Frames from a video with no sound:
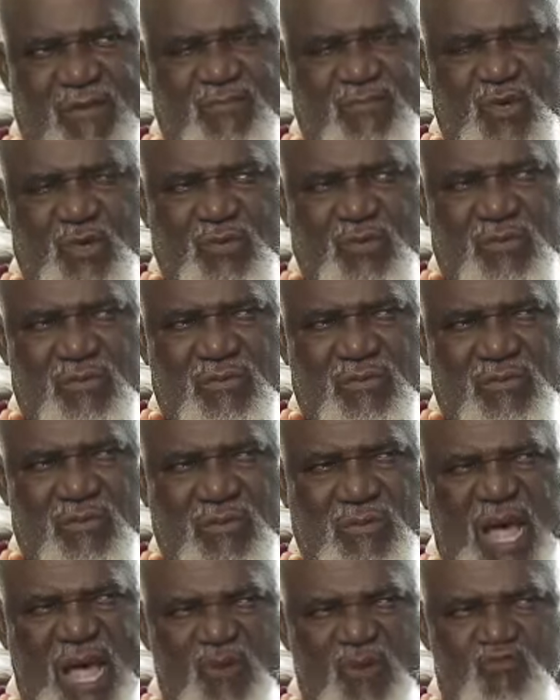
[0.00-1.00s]
it from you.
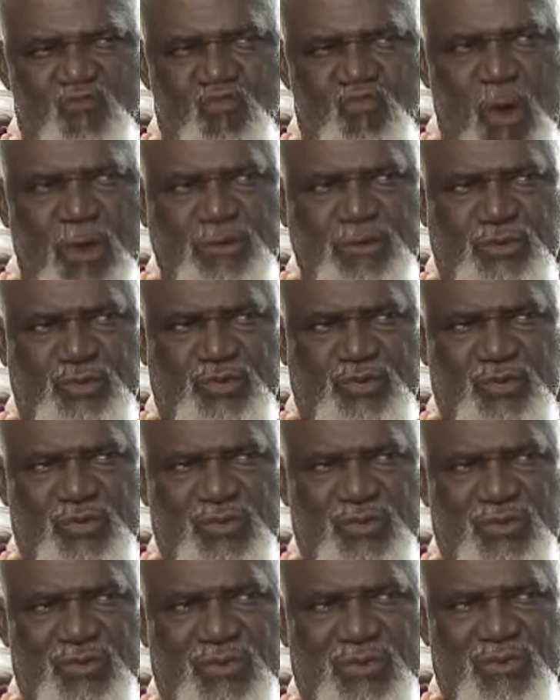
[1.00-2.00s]
I
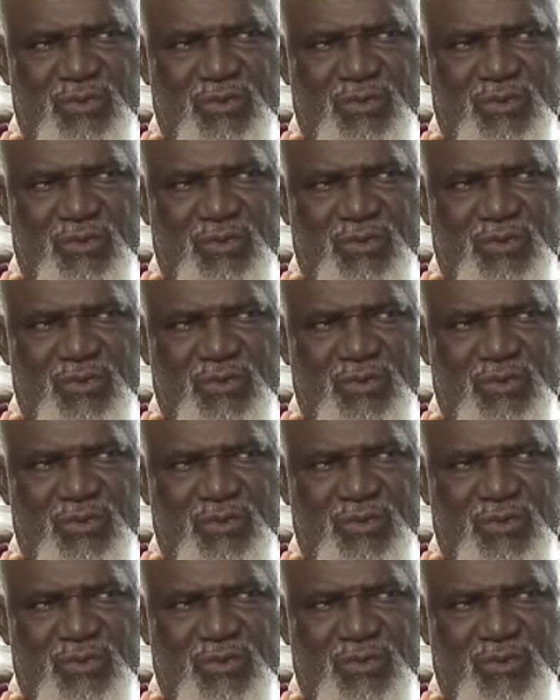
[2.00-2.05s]
won't.